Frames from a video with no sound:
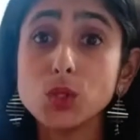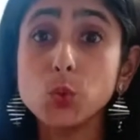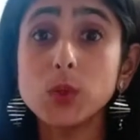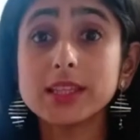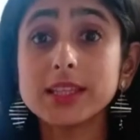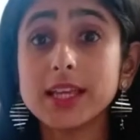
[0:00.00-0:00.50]

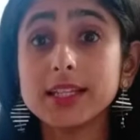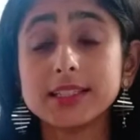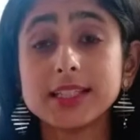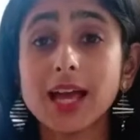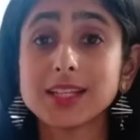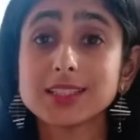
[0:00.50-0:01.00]
well then
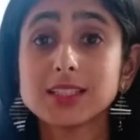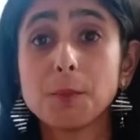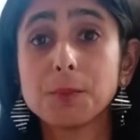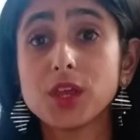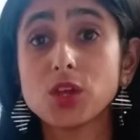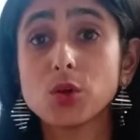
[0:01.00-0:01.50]
that is
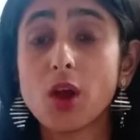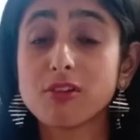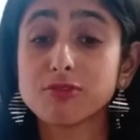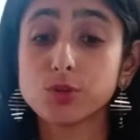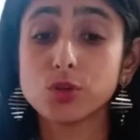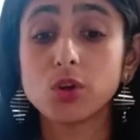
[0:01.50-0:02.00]
something you have
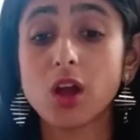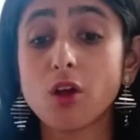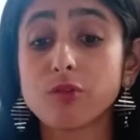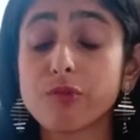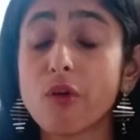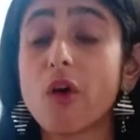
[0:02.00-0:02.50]
to look
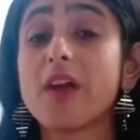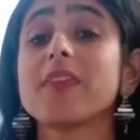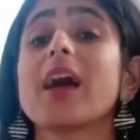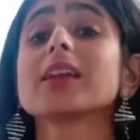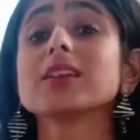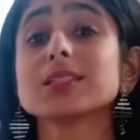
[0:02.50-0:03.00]
out for. And
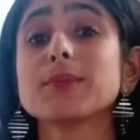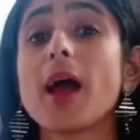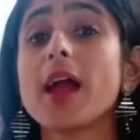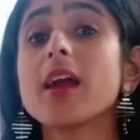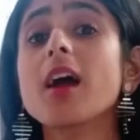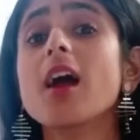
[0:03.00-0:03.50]
that is
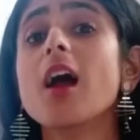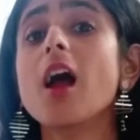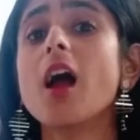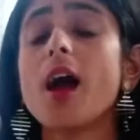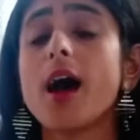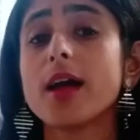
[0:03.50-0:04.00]
why
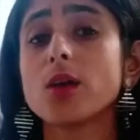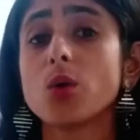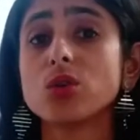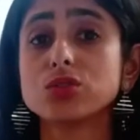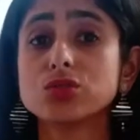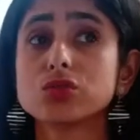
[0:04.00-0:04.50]
I
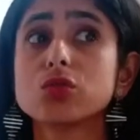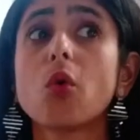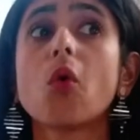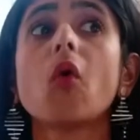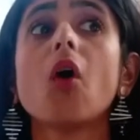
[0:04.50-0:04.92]
also